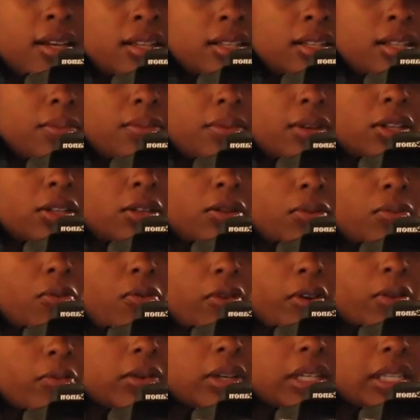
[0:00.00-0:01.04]
to be to the
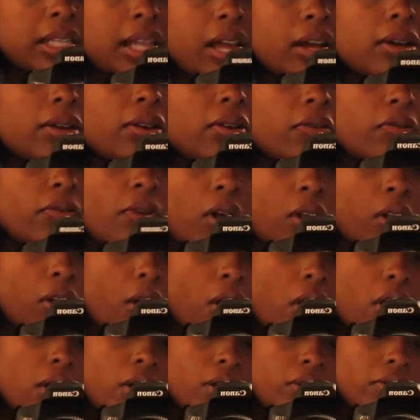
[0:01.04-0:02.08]
point where it's not going to fall
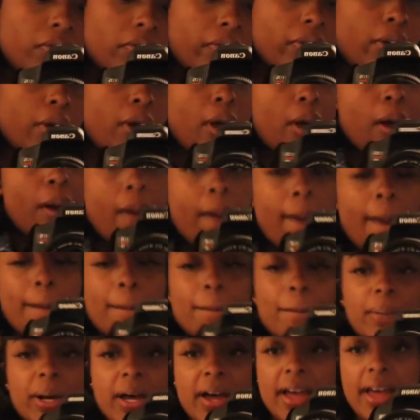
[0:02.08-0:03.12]
off.
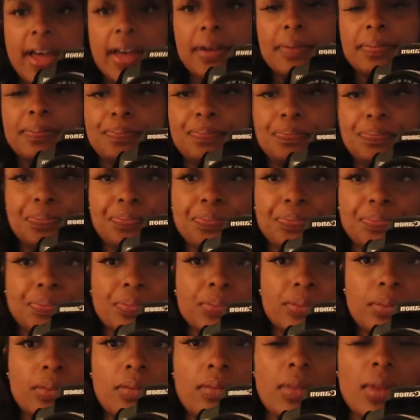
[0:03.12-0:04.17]
But
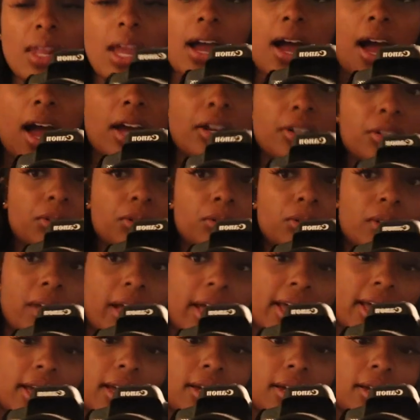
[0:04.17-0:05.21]
I do
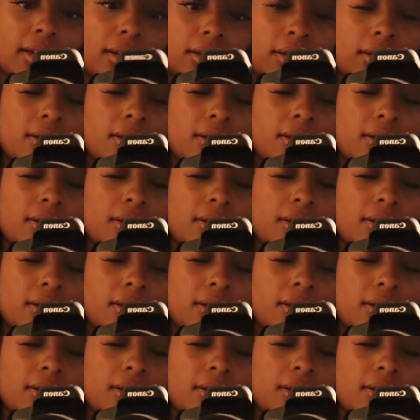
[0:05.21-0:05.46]
like,